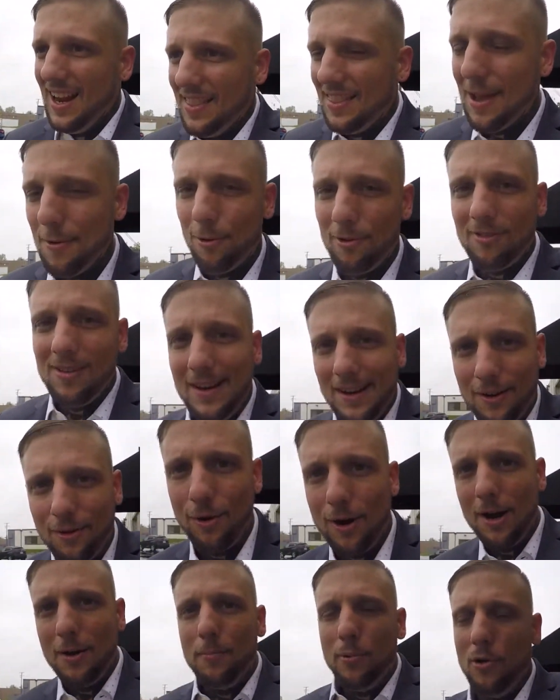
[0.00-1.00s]
That was an
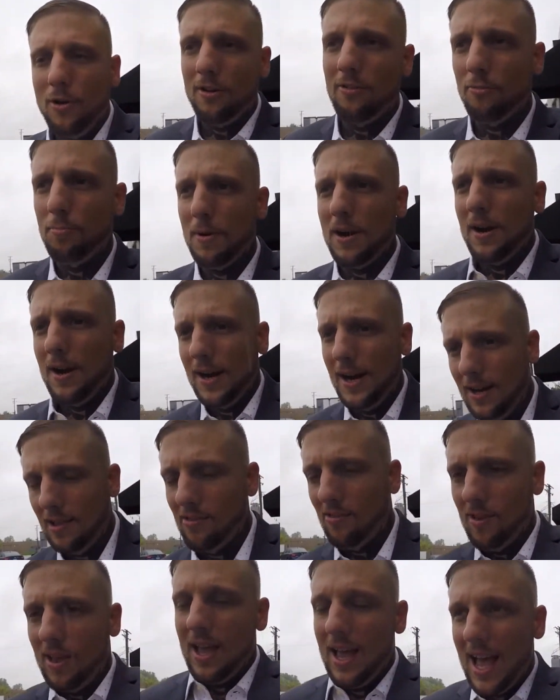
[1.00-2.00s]
incredible
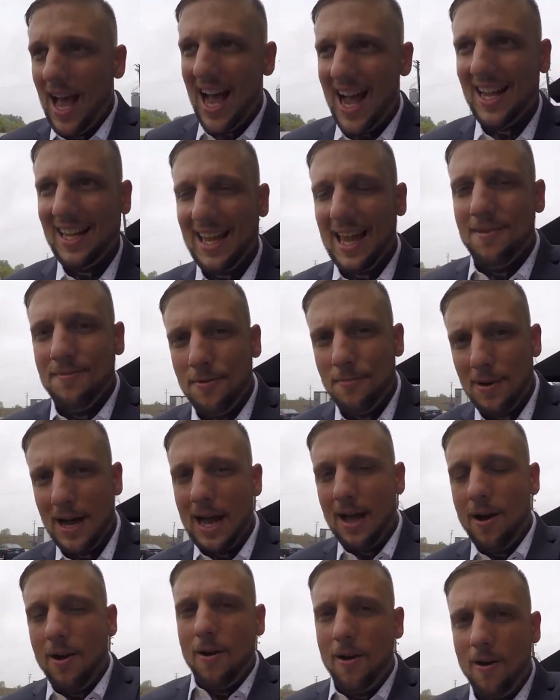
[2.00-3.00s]
experience. I gave it
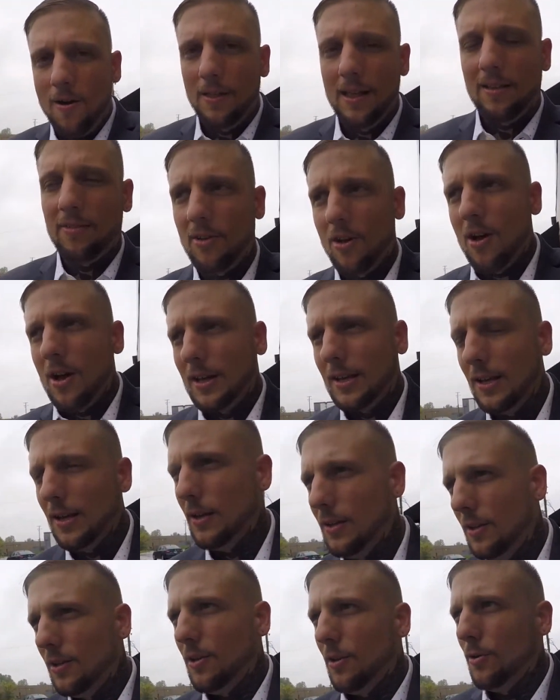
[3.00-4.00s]
my all. That's all I
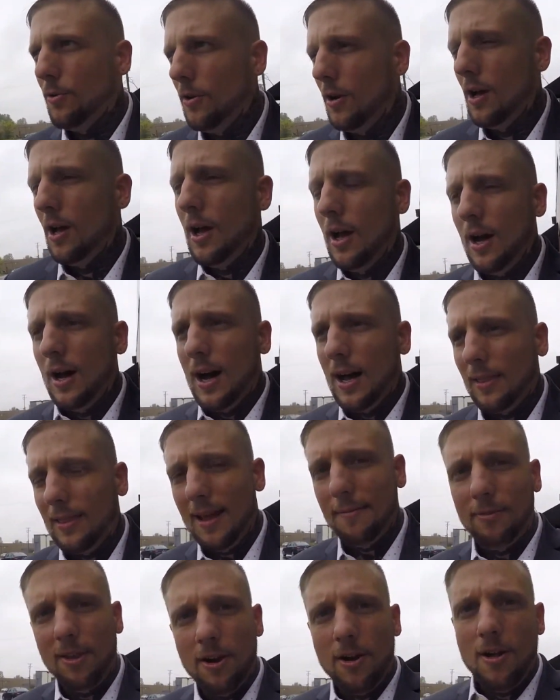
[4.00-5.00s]
could do. Uh,
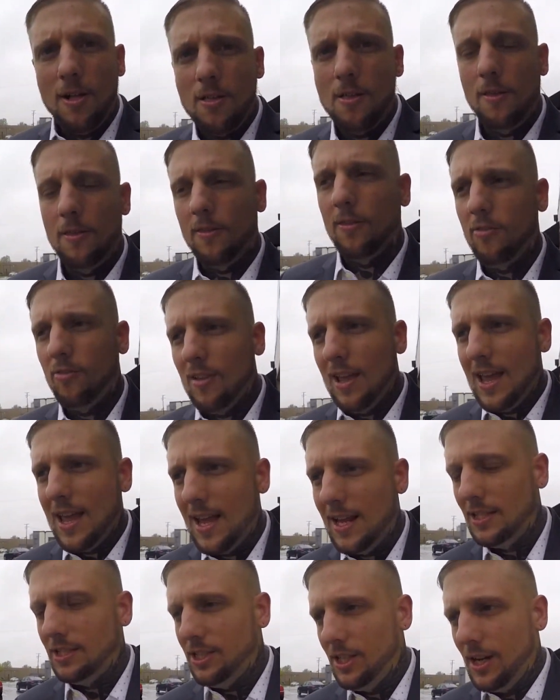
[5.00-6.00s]
left it all on the
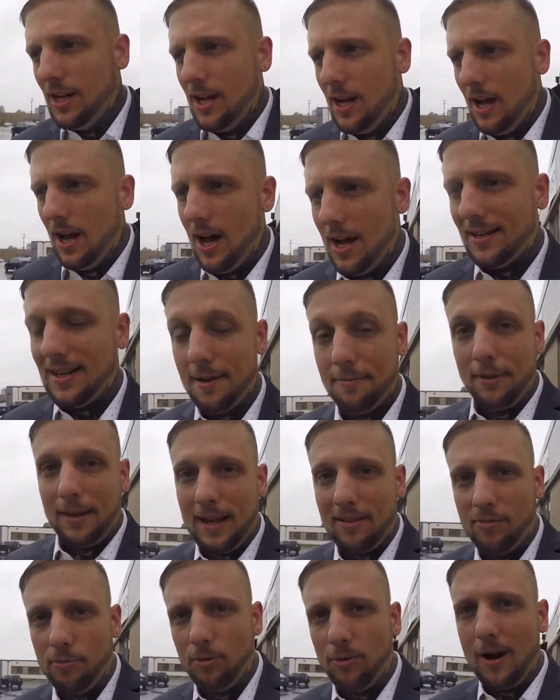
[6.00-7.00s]
stage. Uh, definitely
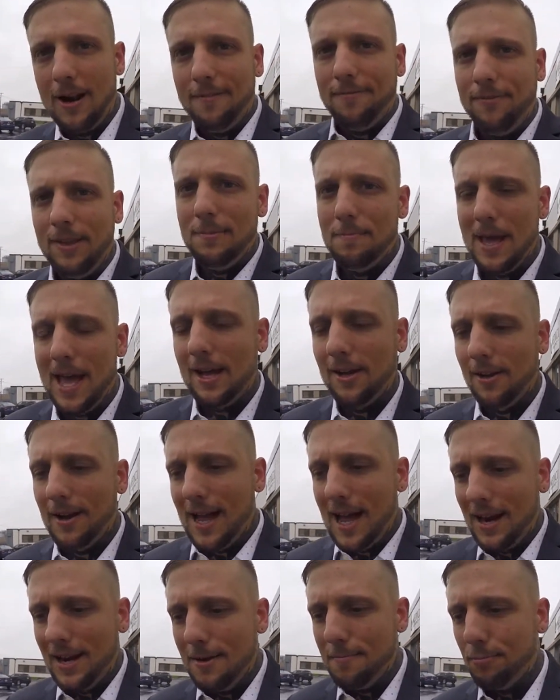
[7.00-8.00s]
got some great feedback on
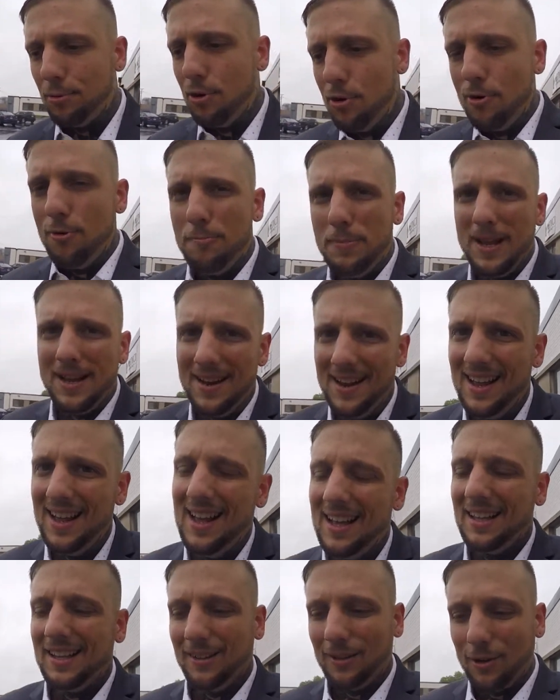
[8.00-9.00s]
how to improve it.
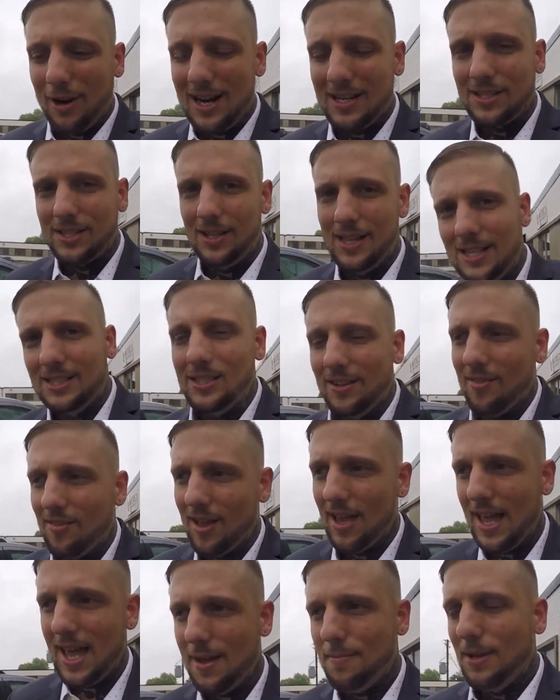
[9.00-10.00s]
Congratulations
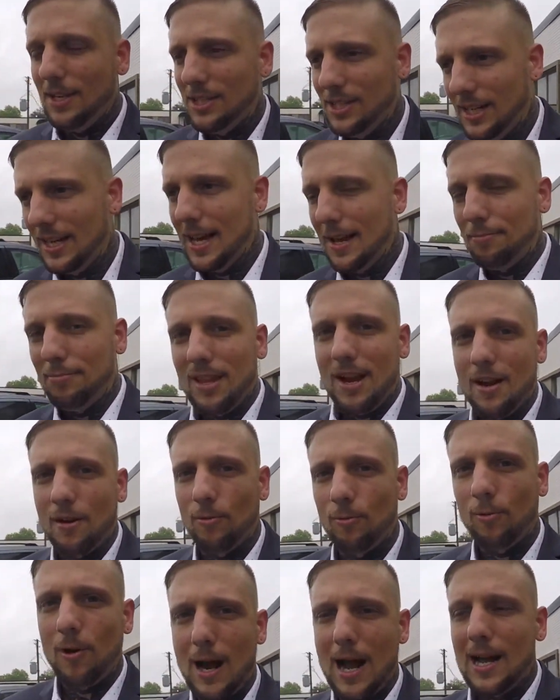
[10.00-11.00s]
to Amy. She got there
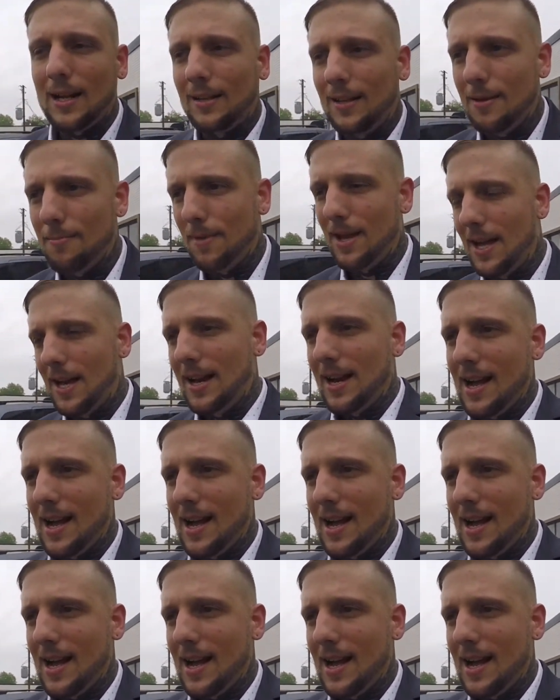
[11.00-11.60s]
and rocked it, man.